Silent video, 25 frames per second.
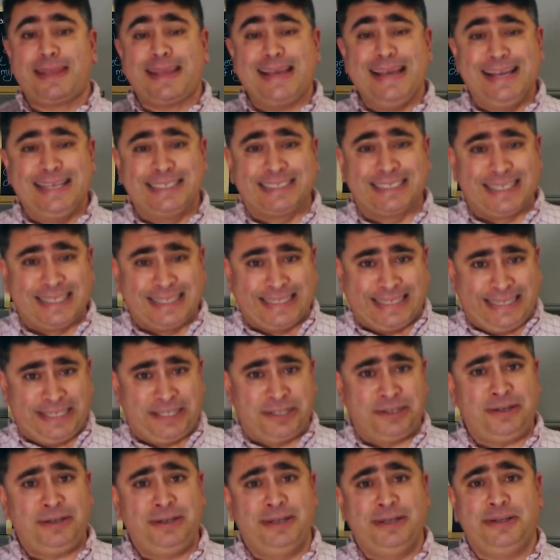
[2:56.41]
As a
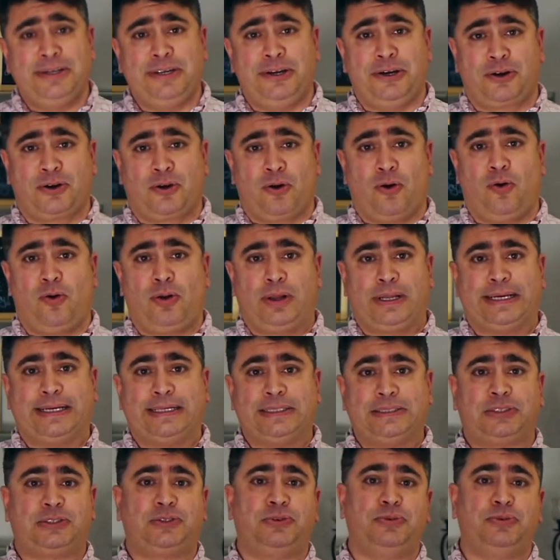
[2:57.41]
leader, your goal is